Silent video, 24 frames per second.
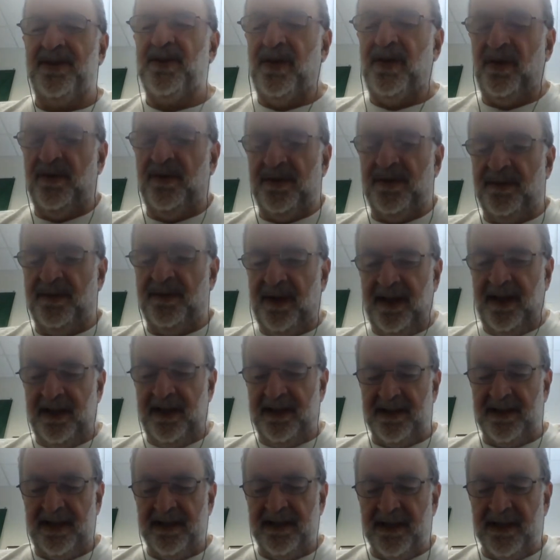sure it was
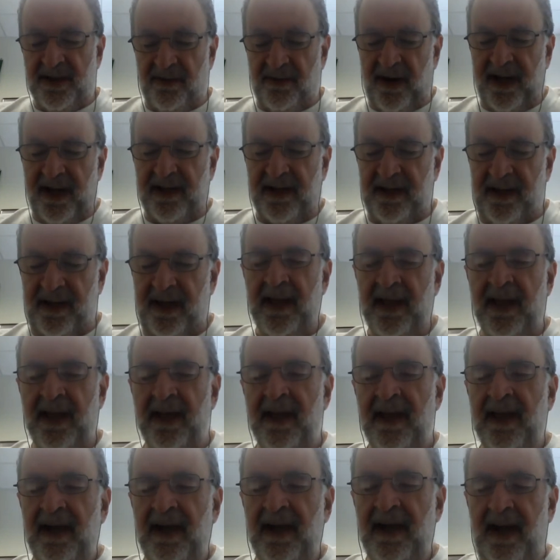being done correctly,
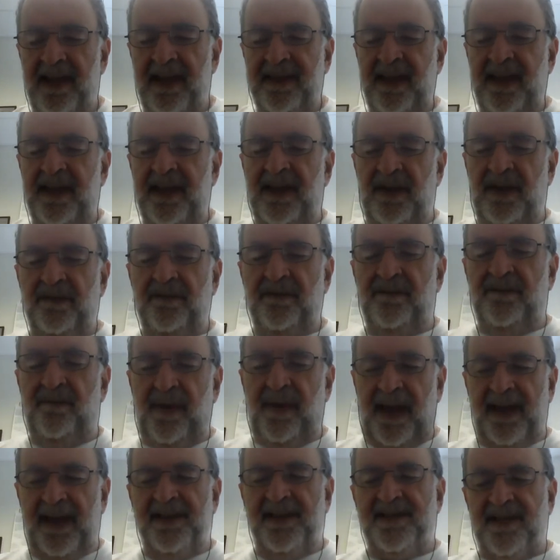I think you've
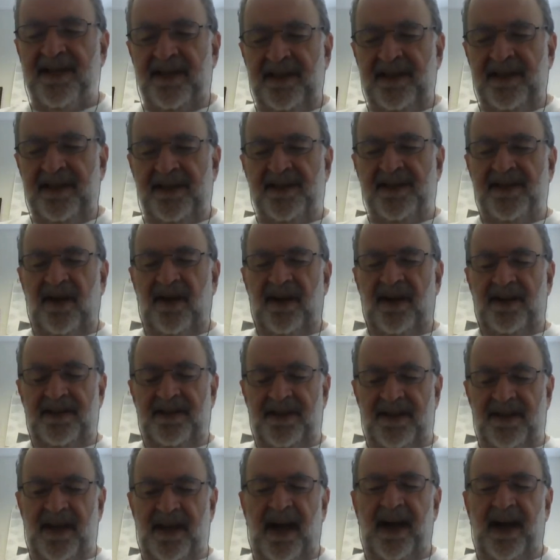basically started
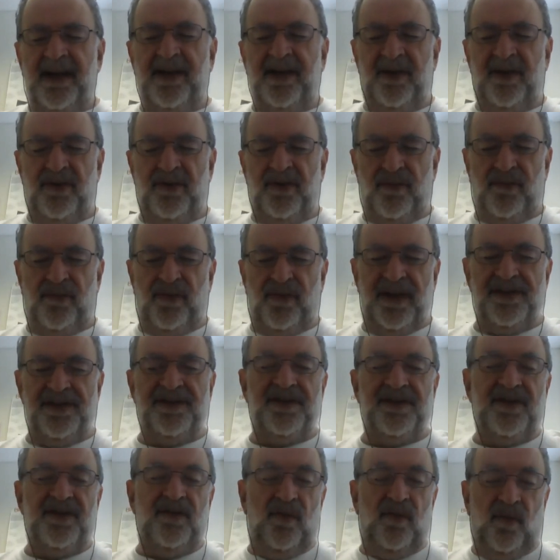to knock your
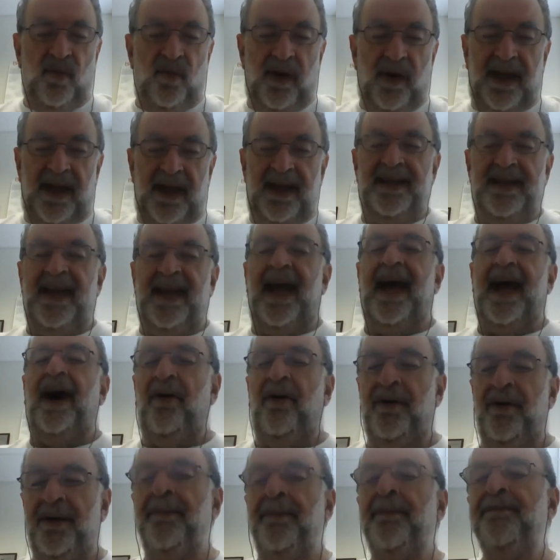risk way
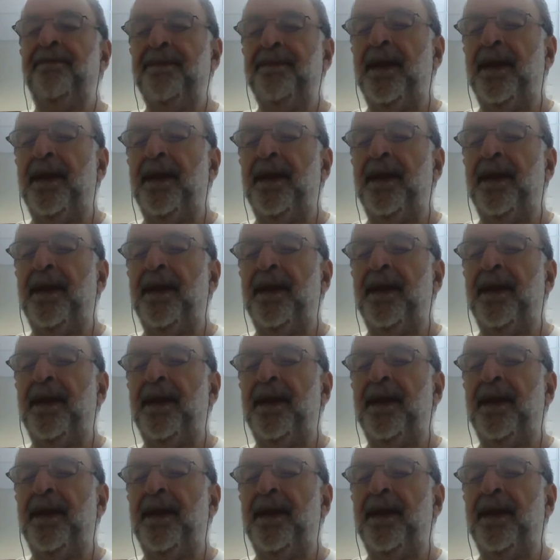down.